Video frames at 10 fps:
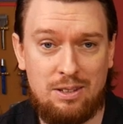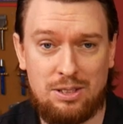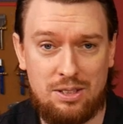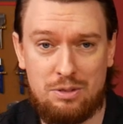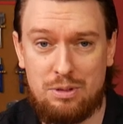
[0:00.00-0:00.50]

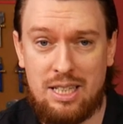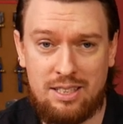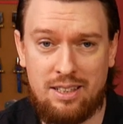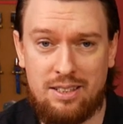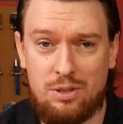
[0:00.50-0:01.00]
angles on the rear
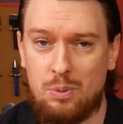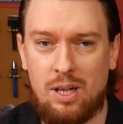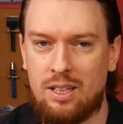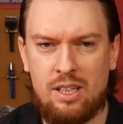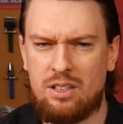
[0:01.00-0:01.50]
side as
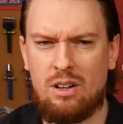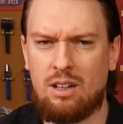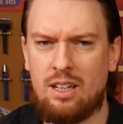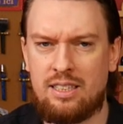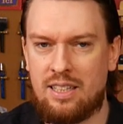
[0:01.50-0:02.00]
well. No
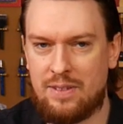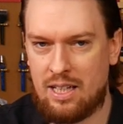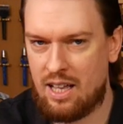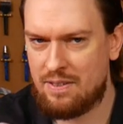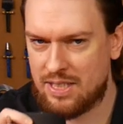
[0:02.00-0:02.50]
client's
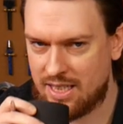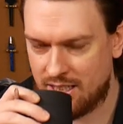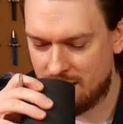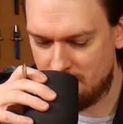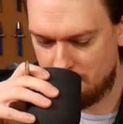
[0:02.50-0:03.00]
ever, ever
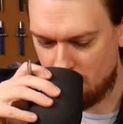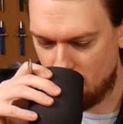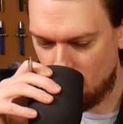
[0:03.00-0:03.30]
said that to me.